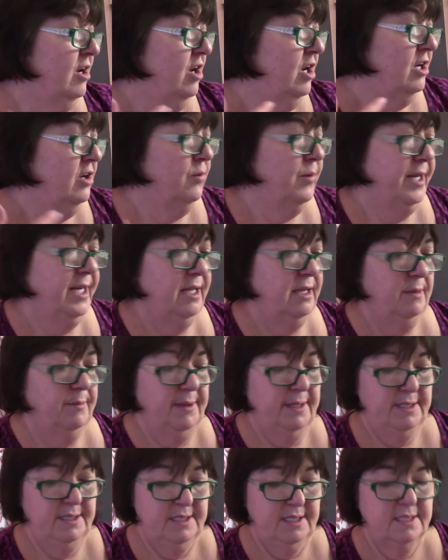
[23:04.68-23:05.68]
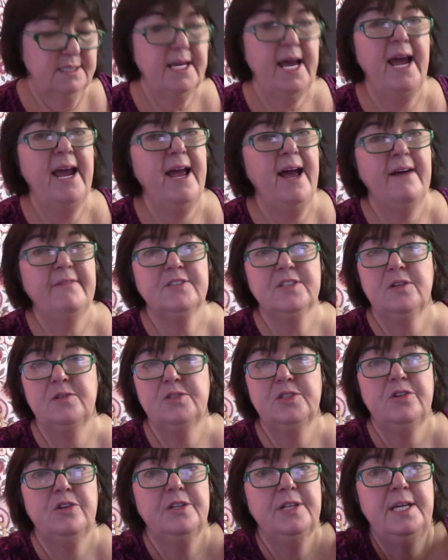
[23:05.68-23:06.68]
on a regular basis. I have to go
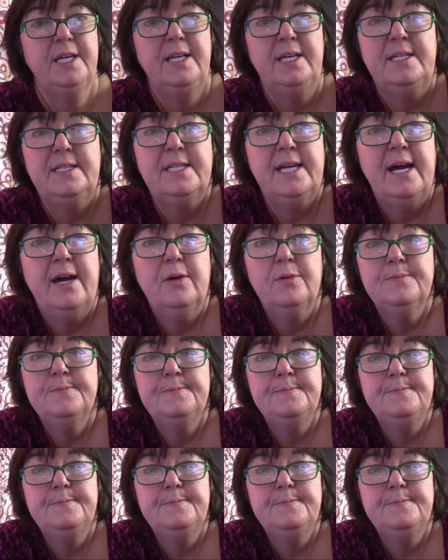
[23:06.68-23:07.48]
turn the heat down.